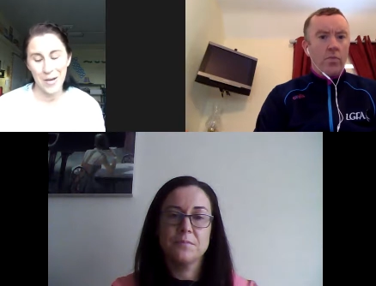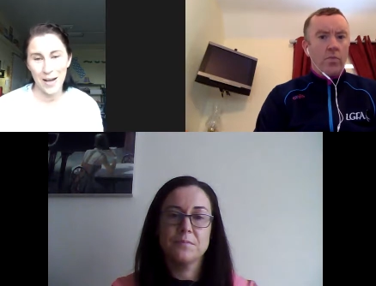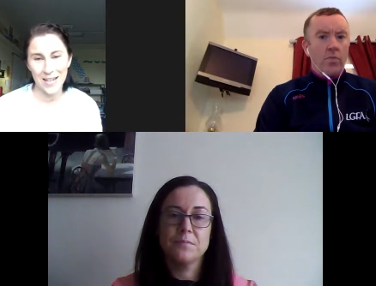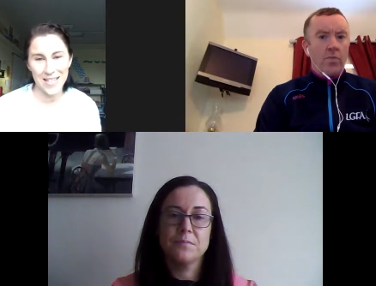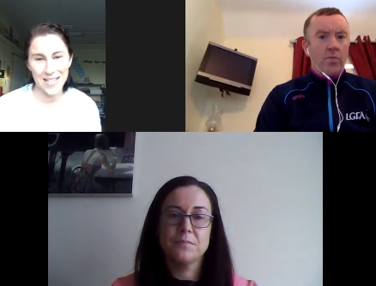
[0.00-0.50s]

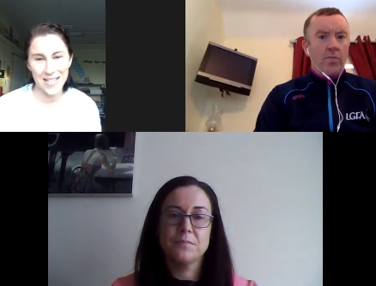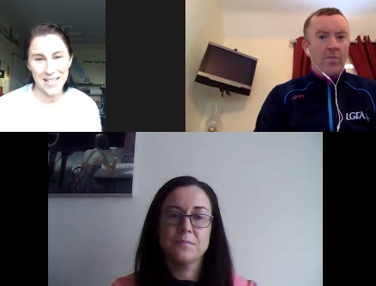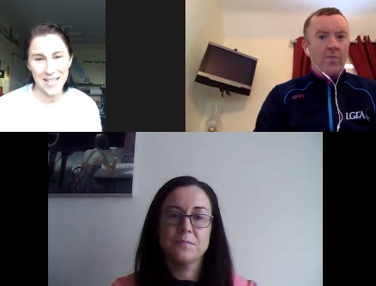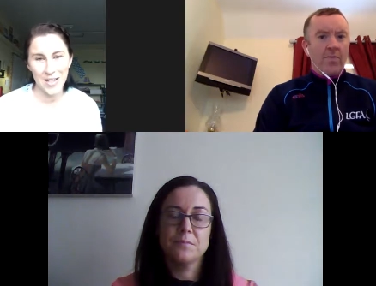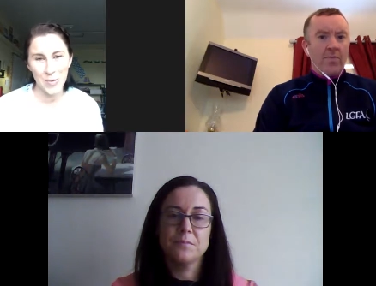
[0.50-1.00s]
Speaker 1: back to
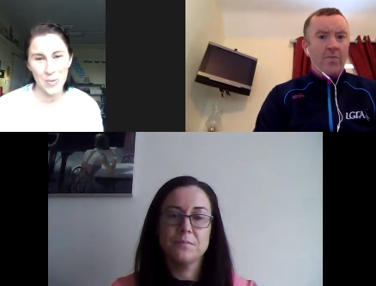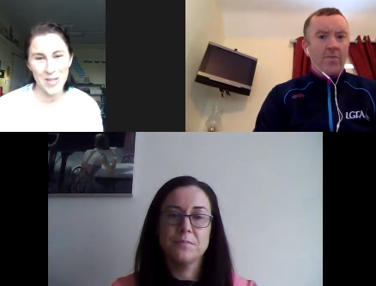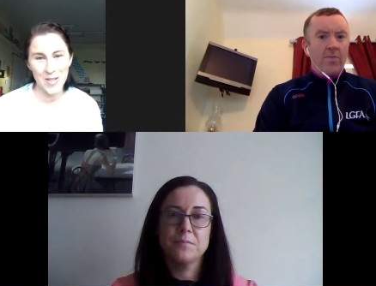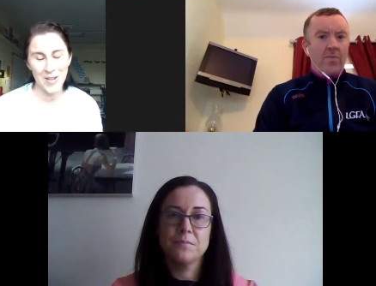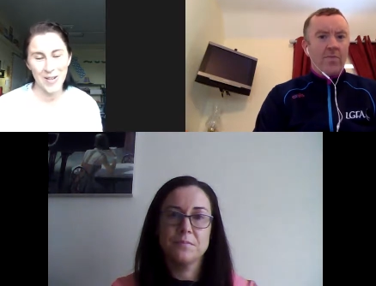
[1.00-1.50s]
senior
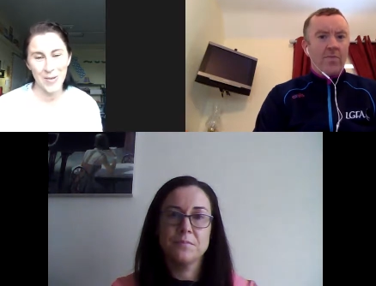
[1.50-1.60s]
once you're